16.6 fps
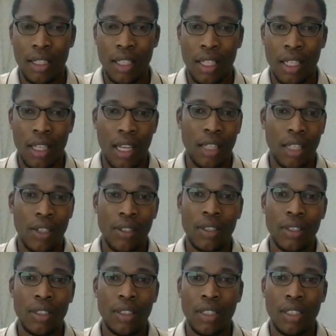I
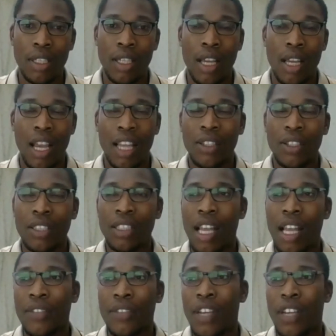don't
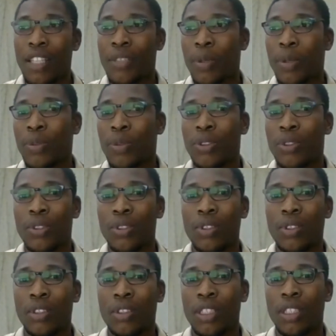advise people to
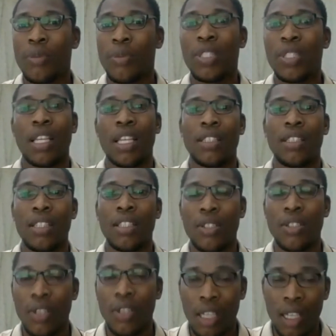keep sending
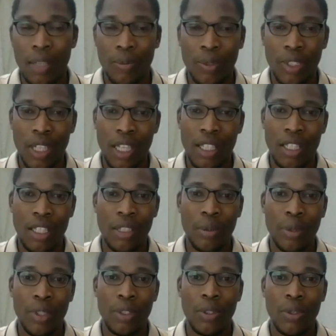
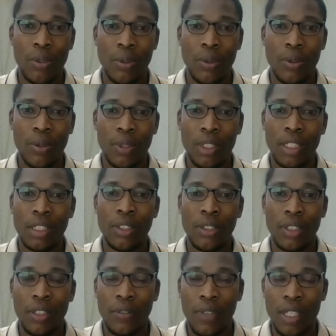transcripts to each
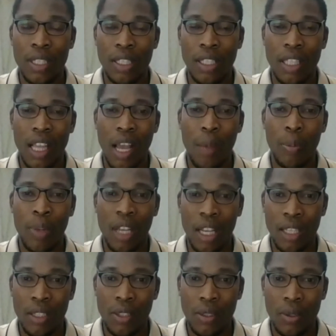university they
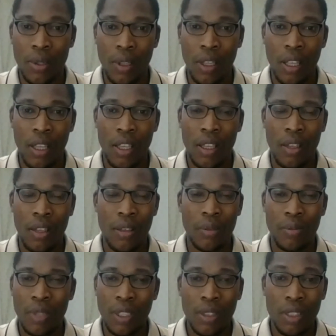apply to,
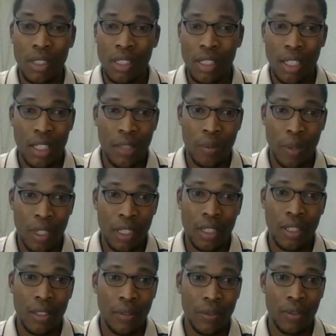because it's
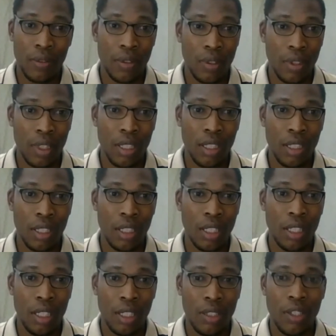expensive. Okay.
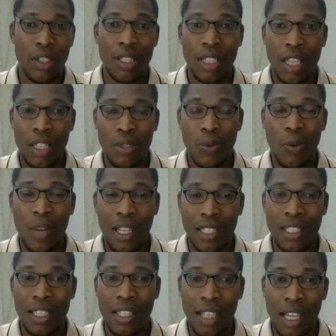Just get one,
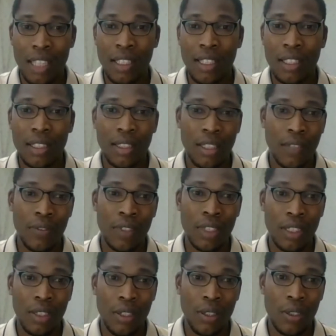scan it, save it in
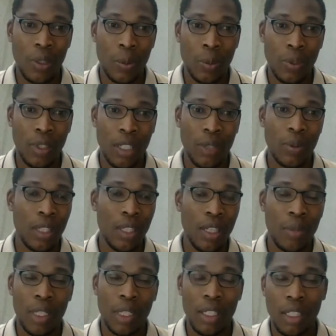your computer. When you're
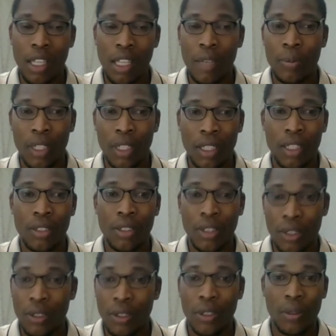making the application,
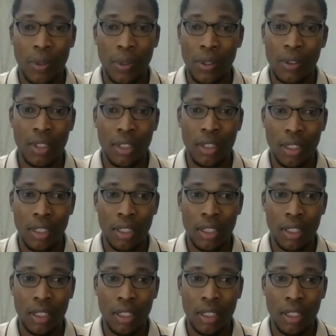you upload it.